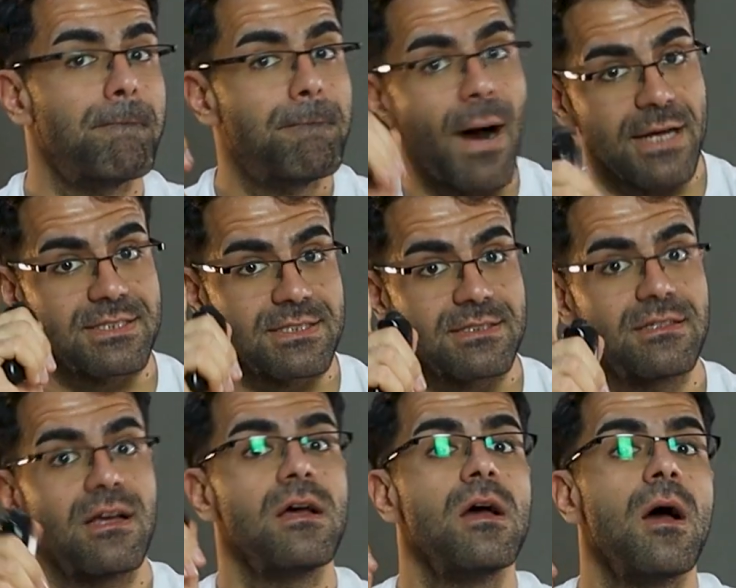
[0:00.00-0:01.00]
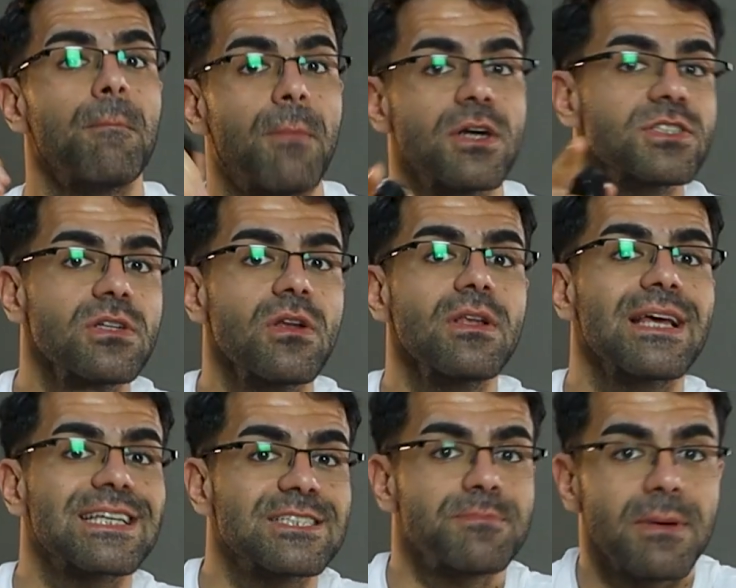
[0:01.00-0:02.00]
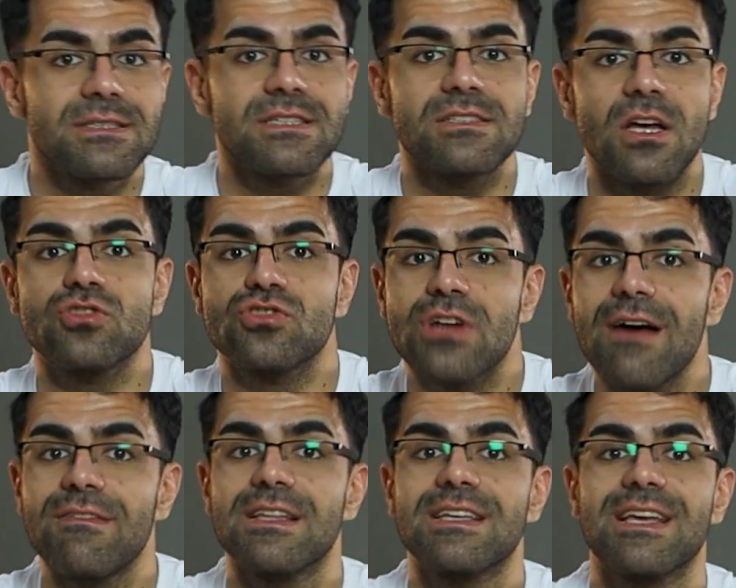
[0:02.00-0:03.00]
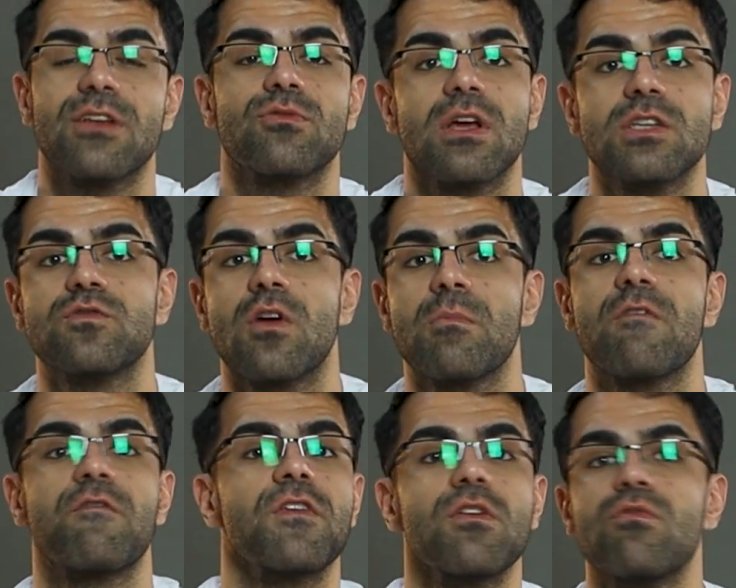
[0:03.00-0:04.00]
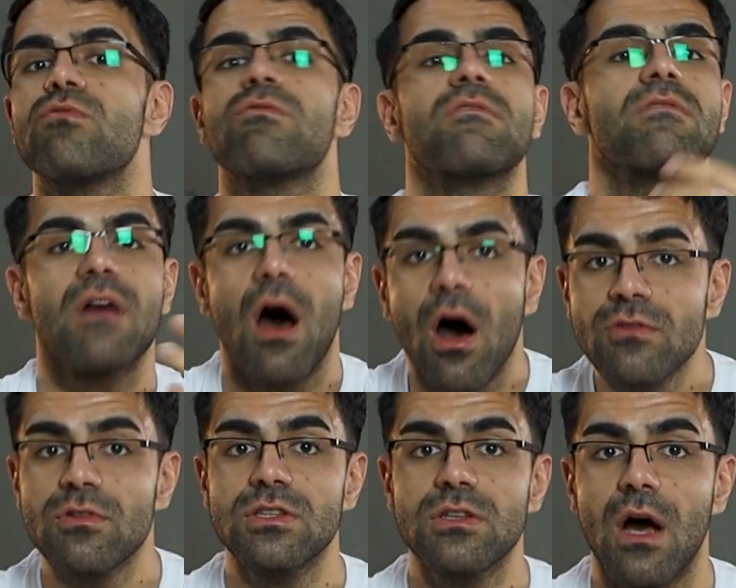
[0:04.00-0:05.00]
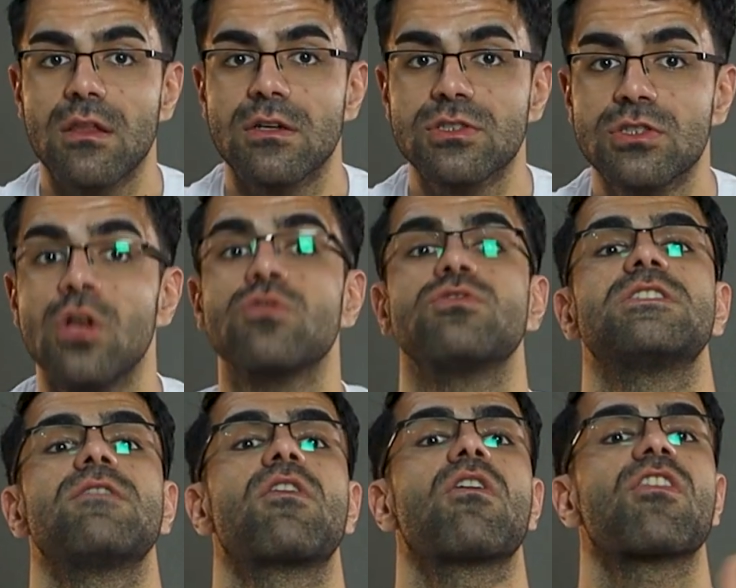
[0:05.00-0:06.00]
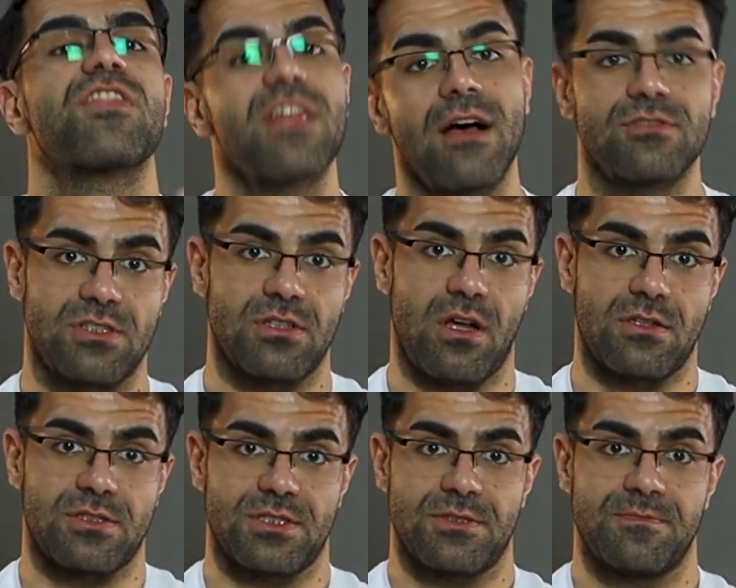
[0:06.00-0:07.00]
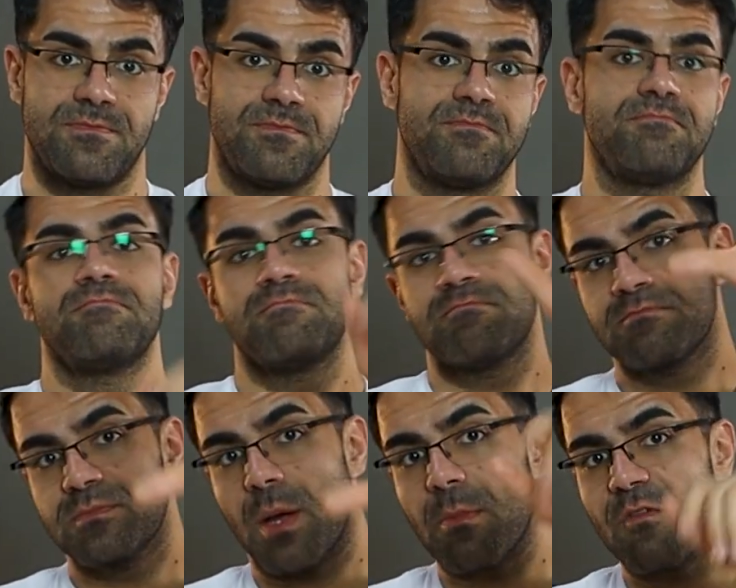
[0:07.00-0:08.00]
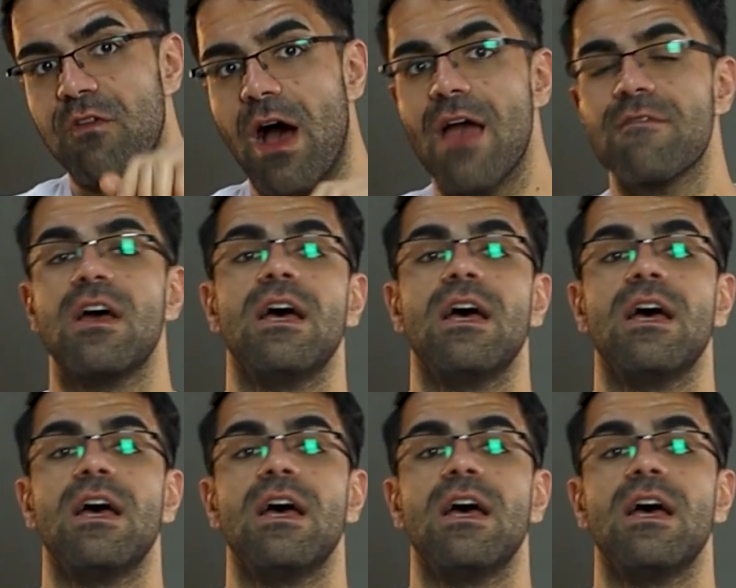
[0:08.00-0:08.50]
but personal expenses like traveling can range from a few $100s to several $1,000s. Number 5.